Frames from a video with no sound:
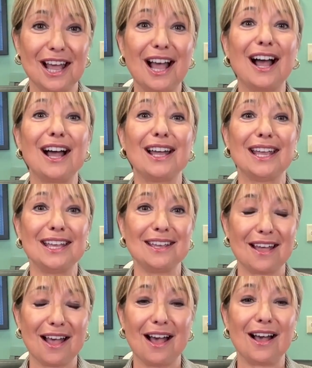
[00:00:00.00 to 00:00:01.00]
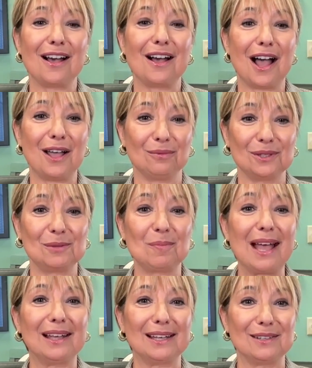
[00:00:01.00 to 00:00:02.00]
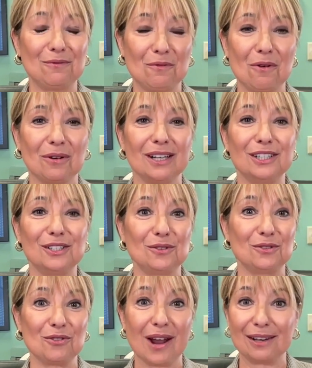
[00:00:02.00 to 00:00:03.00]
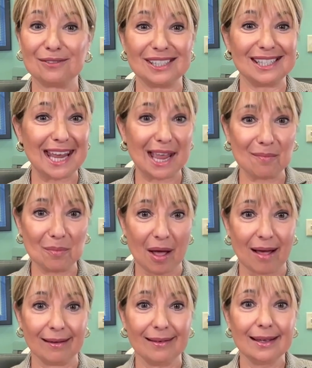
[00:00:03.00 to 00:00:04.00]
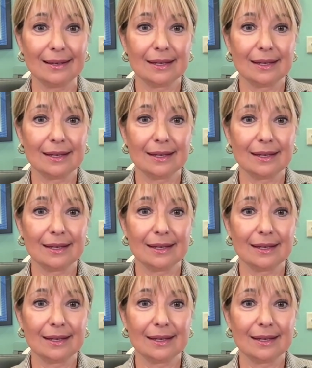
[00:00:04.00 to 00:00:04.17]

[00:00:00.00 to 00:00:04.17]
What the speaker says: I was back and forth to drive to Tampa.